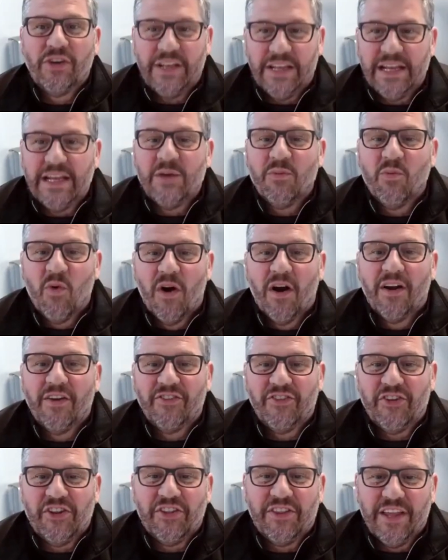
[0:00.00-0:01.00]
he
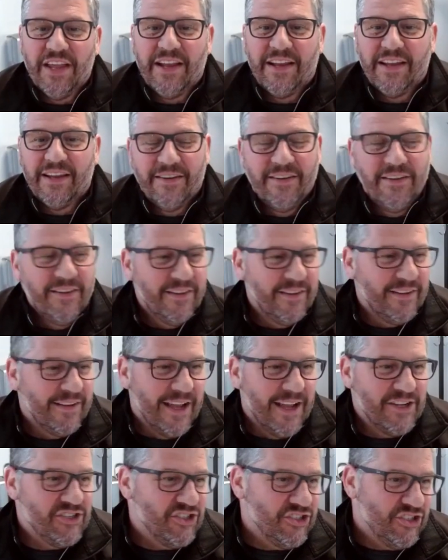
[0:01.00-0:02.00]
was and thinking
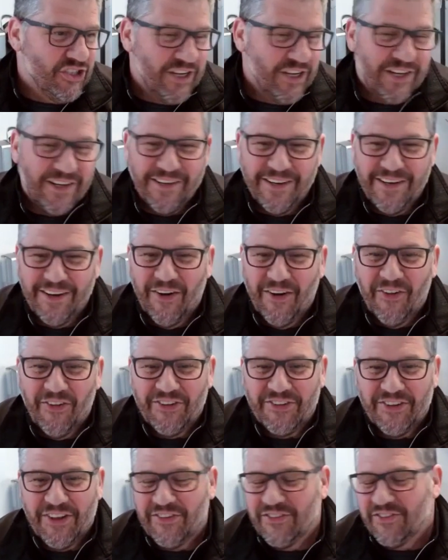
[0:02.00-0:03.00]
guys cheating and all
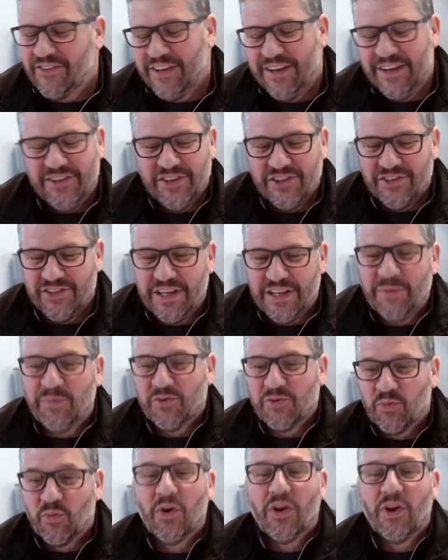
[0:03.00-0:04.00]
this other. He was
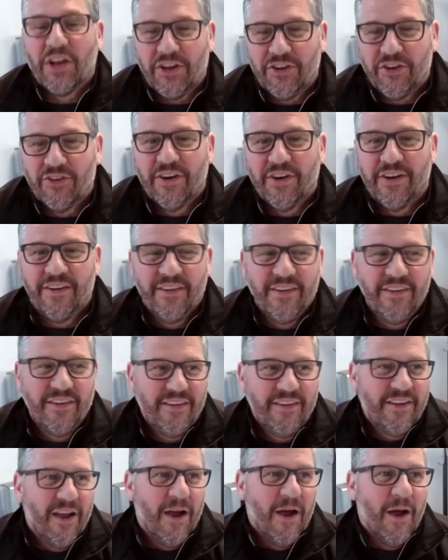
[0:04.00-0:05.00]
really good.
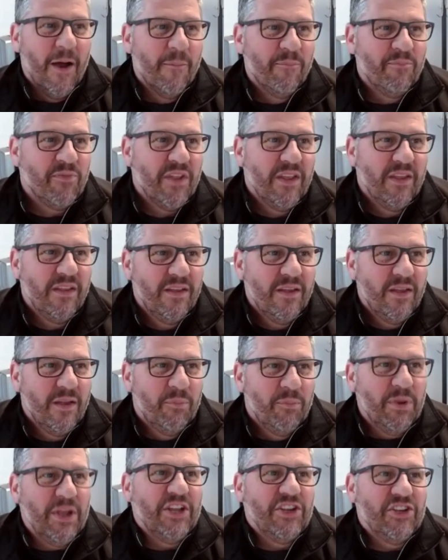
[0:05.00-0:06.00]
Um,
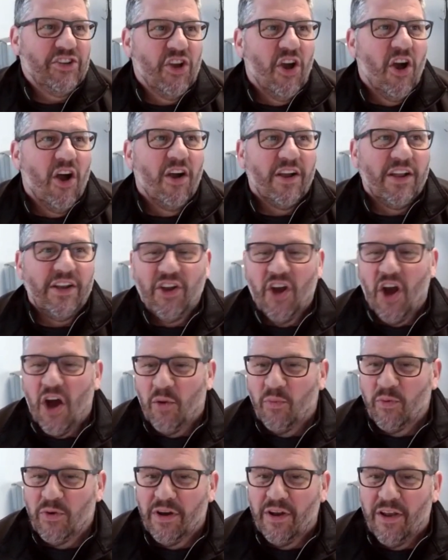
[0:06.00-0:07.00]
Being young and
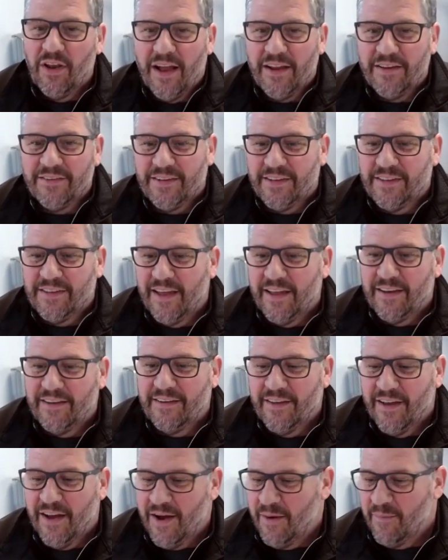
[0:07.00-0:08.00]
not realizing that
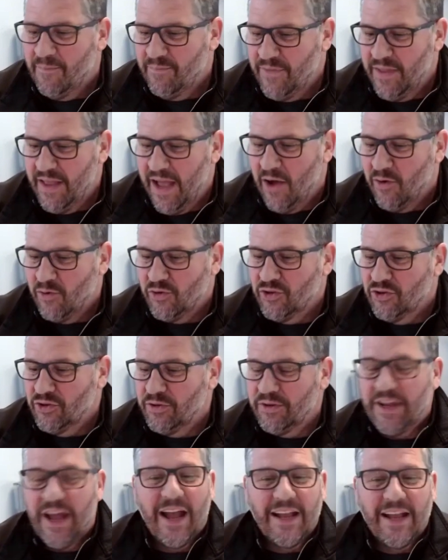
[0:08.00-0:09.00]
how
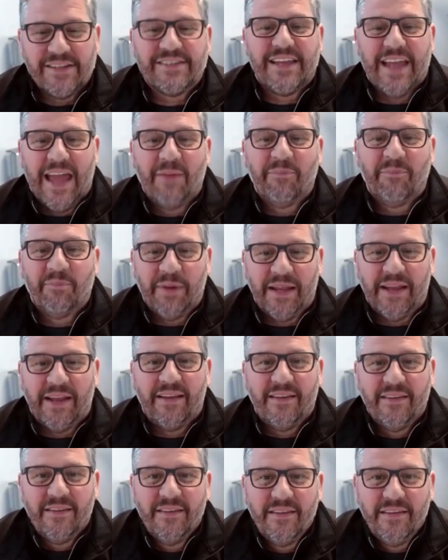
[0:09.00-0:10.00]
good guys can
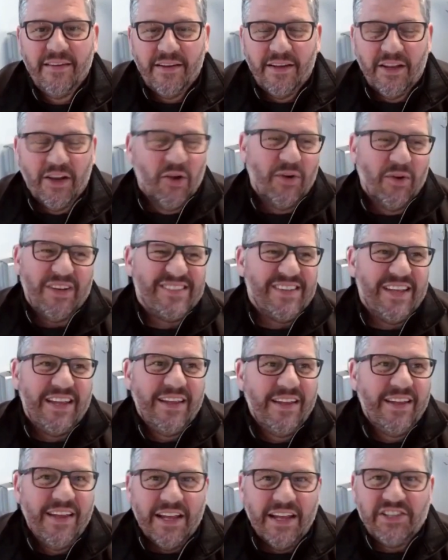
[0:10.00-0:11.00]
be, and
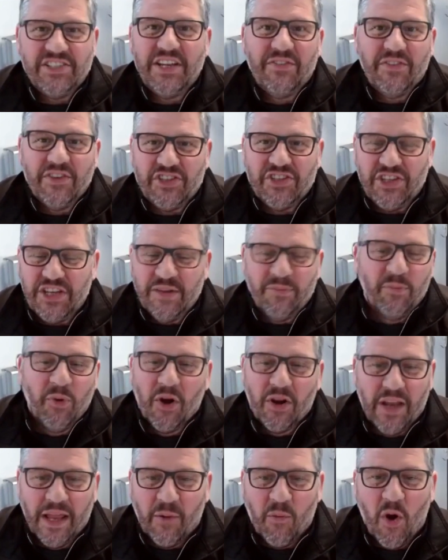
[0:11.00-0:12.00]
it's even Steve
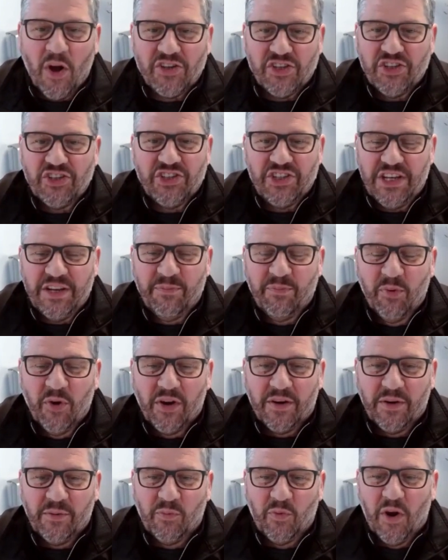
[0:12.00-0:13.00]
Book, like watching Steve
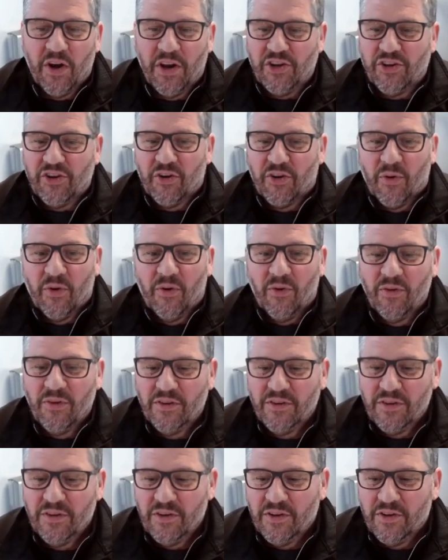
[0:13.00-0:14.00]
Book run enduro
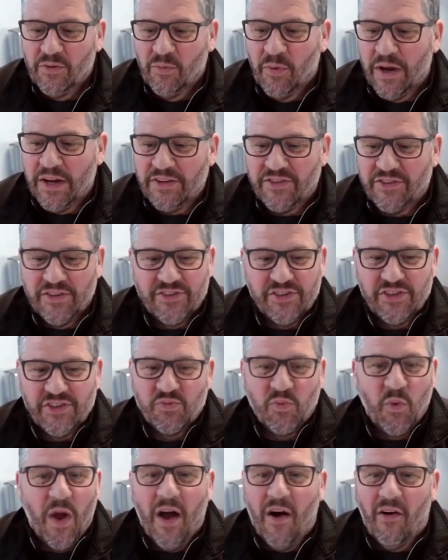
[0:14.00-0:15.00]
races as
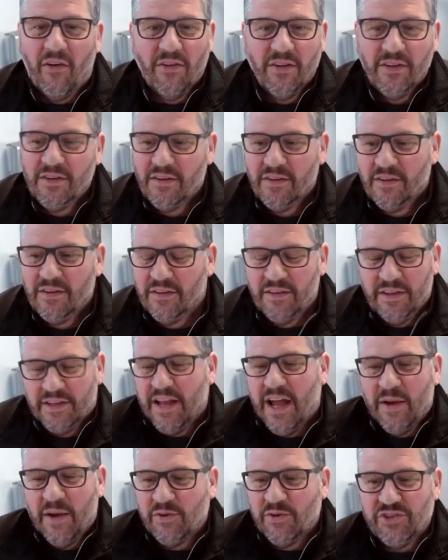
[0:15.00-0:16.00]
well. The
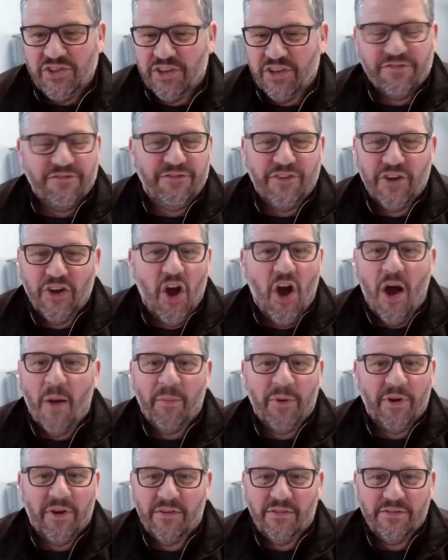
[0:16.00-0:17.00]
guy was just
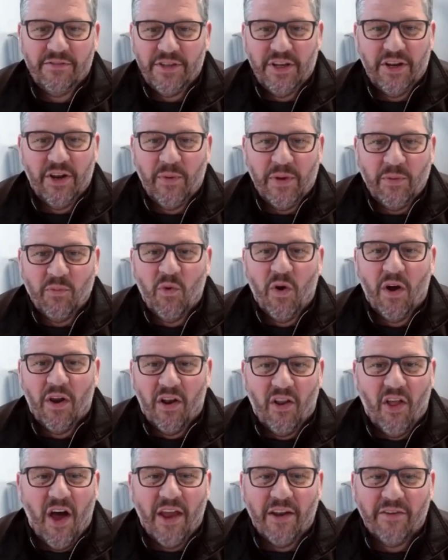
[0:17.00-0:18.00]
phenomenal. He won
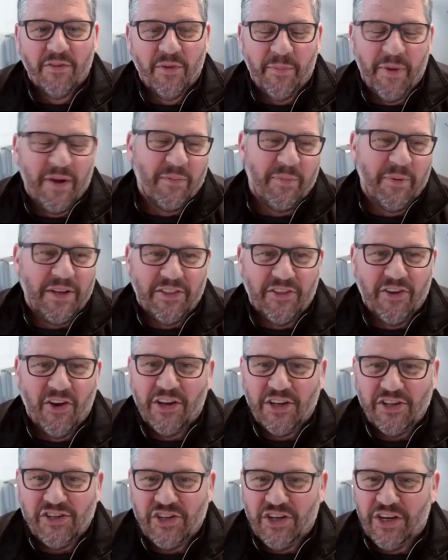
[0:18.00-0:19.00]
a lot of them. Everybody thought
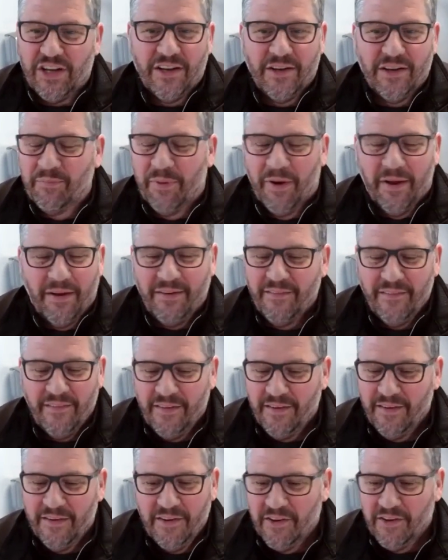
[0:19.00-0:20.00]
he cheated, but
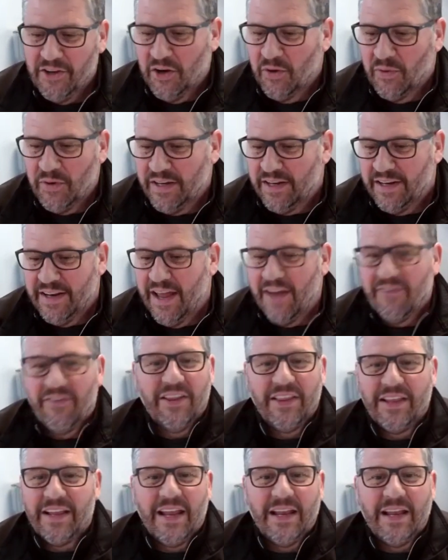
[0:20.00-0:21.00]
he didn't have
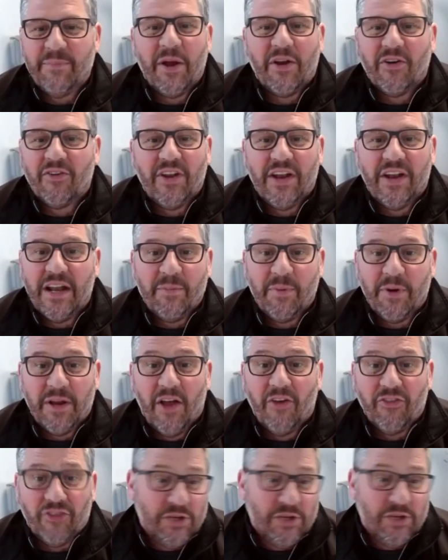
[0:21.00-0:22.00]
anything any better than anybody
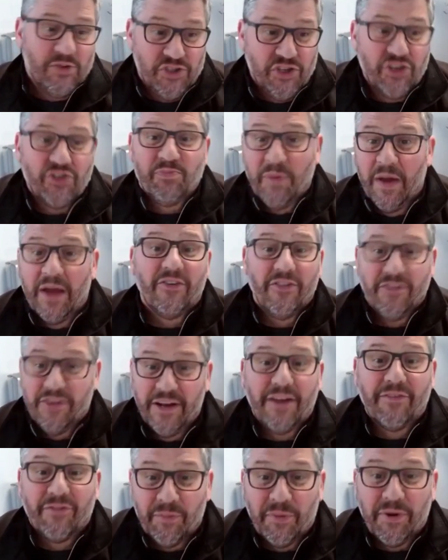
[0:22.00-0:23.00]
else. He was just better than
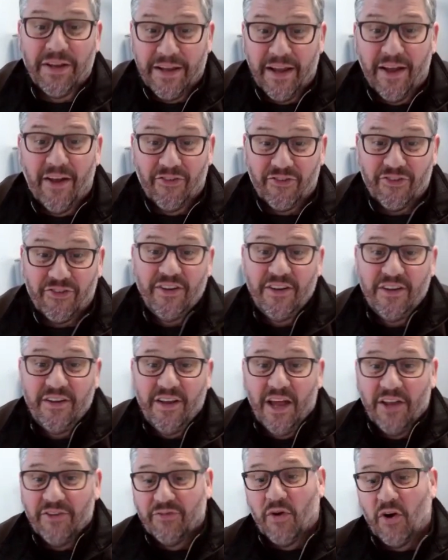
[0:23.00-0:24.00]
everybody else
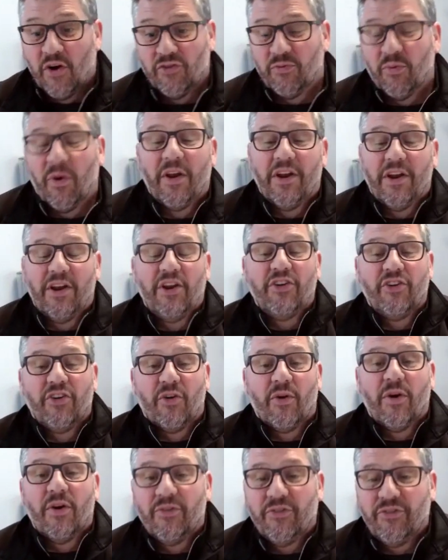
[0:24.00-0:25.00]
as far as
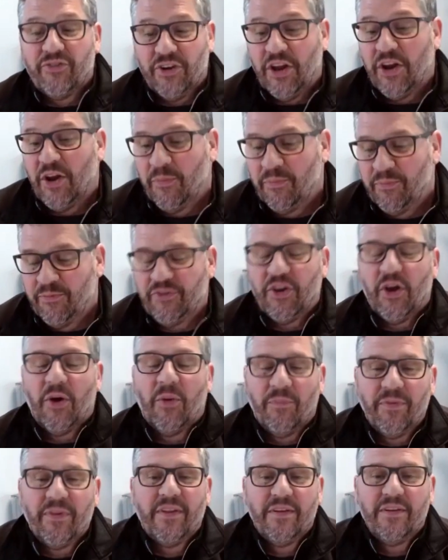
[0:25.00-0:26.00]
enduros.
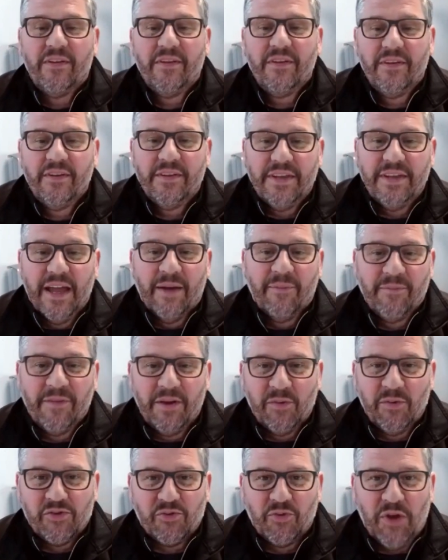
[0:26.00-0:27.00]
So yeah,
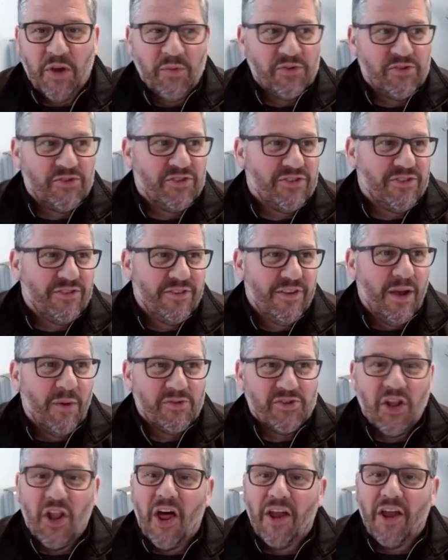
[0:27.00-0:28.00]
it
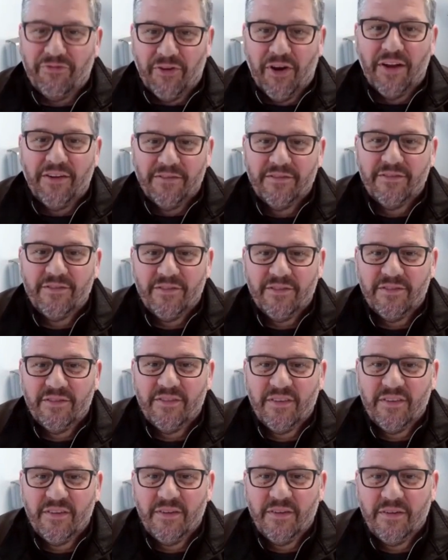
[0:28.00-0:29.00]
was a lot of fun,
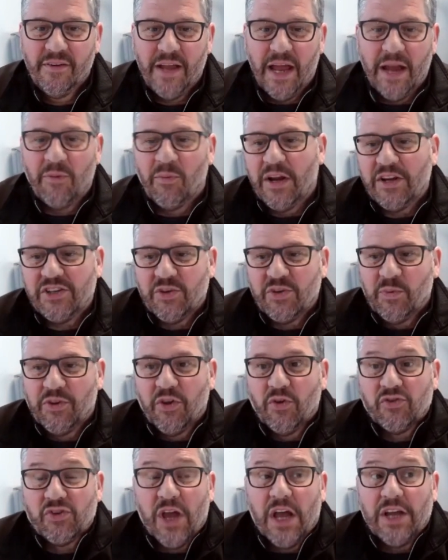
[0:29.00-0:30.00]
and racing with
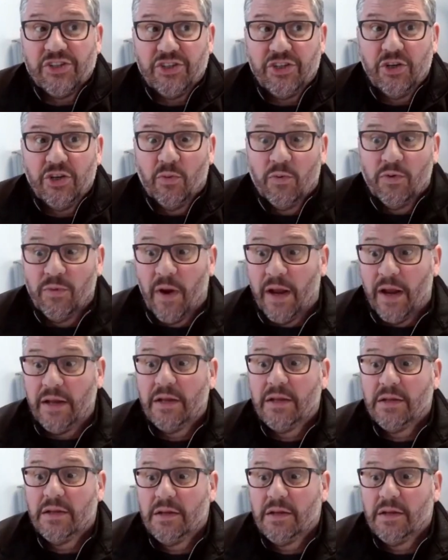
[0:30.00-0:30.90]
those guys too, right?